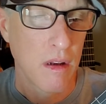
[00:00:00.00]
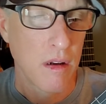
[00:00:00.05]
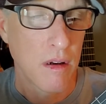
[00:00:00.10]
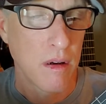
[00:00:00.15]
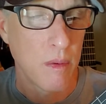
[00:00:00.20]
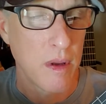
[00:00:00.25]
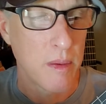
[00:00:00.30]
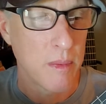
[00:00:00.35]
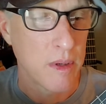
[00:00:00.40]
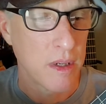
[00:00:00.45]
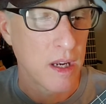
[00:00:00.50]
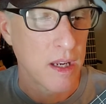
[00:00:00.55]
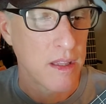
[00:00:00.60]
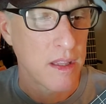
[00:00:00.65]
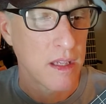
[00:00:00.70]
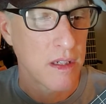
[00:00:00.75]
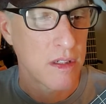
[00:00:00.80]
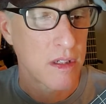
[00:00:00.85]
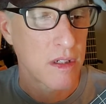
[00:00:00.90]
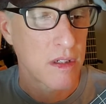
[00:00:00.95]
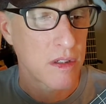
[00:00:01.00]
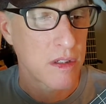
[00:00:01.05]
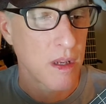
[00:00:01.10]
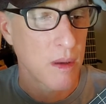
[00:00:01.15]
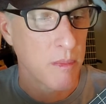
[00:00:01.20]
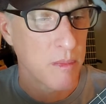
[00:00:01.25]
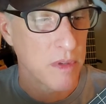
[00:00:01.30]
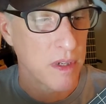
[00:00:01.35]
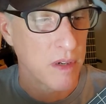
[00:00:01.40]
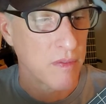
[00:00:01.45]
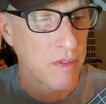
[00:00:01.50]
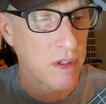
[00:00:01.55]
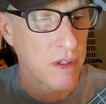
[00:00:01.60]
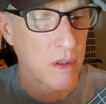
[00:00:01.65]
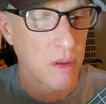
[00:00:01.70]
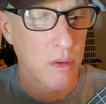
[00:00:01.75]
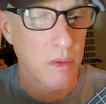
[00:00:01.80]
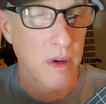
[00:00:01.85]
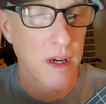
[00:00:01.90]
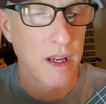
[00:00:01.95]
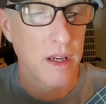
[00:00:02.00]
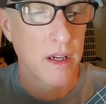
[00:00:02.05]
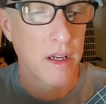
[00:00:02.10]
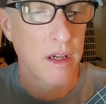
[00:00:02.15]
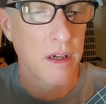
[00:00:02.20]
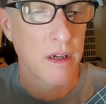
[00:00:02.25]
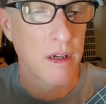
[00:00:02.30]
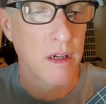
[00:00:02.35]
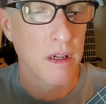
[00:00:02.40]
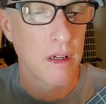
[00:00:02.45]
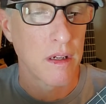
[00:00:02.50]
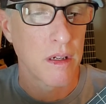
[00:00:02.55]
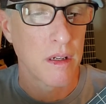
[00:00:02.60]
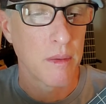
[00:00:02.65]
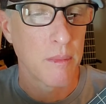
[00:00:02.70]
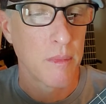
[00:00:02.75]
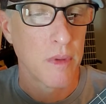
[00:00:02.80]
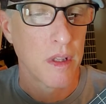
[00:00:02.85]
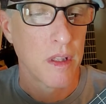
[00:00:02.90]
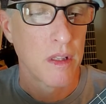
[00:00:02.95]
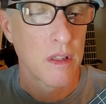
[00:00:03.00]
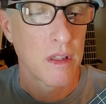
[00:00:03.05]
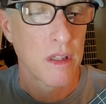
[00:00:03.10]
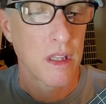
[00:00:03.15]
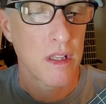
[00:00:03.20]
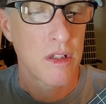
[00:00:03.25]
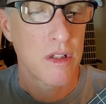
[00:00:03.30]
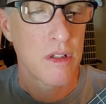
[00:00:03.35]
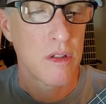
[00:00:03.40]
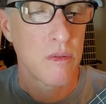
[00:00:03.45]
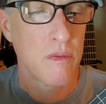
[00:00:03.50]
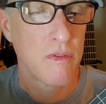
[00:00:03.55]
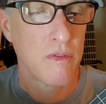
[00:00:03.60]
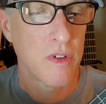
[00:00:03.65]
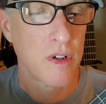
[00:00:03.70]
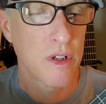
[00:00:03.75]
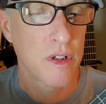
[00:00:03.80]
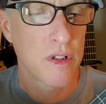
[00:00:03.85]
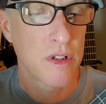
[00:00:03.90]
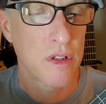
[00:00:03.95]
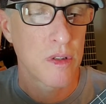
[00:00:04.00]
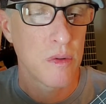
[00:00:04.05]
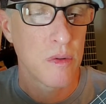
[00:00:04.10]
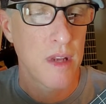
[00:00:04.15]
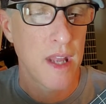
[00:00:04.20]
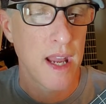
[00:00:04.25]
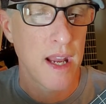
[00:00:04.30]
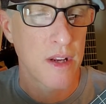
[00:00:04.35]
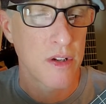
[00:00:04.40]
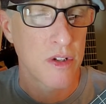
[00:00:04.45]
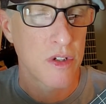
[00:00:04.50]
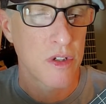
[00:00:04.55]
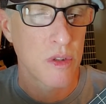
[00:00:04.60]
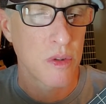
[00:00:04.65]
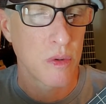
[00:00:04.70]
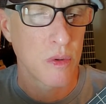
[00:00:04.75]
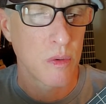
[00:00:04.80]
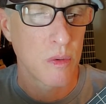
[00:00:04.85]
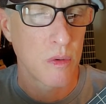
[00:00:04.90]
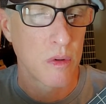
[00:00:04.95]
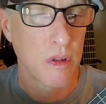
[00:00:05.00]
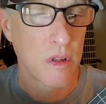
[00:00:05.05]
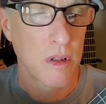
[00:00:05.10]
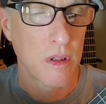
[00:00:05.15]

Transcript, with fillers: oh wait a minute i think there's something different go on there uh, let's do verse 2-2